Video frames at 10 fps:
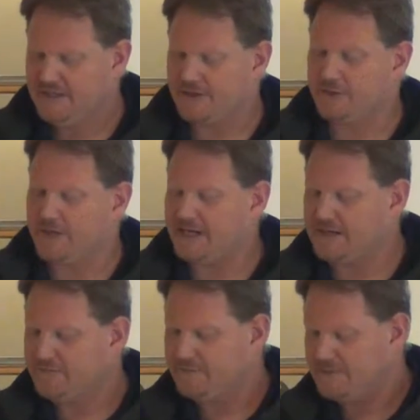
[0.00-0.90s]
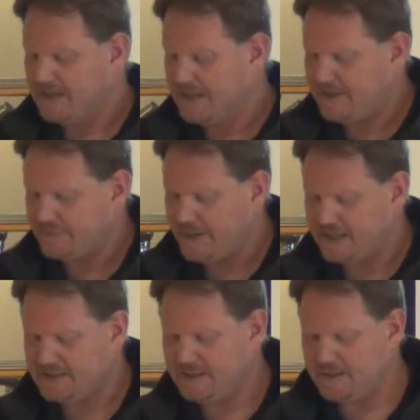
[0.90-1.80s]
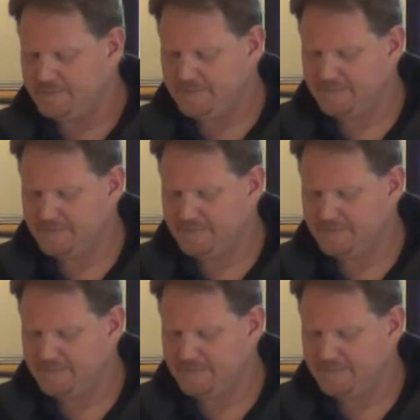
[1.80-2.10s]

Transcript: The Grand Lake Rec Club,